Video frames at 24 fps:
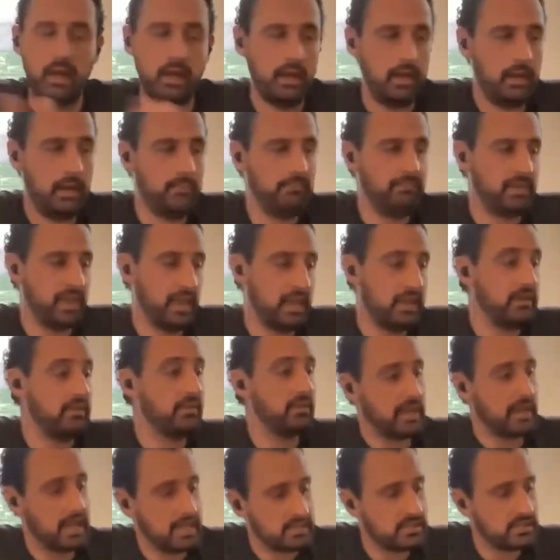And
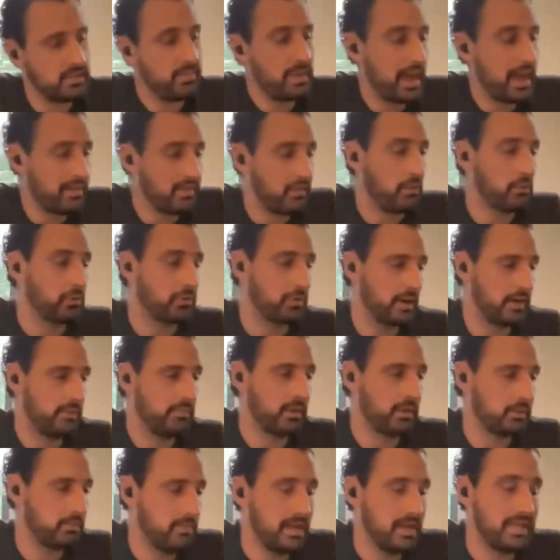in the case of the bag, that would
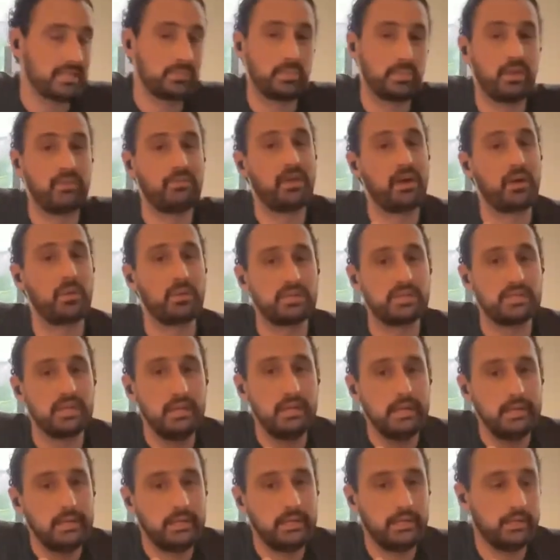create a big mess. But if I was,
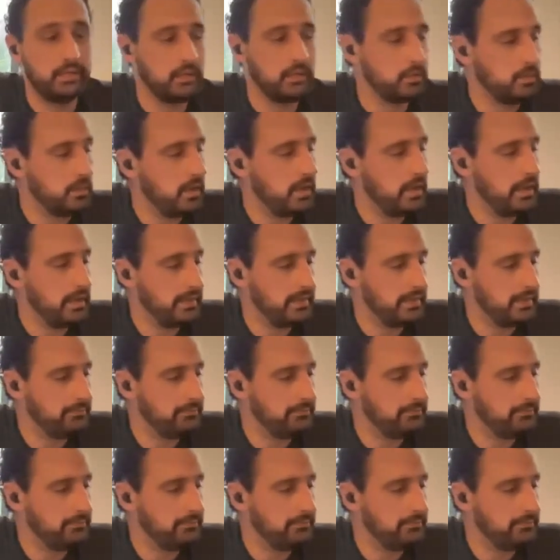you know,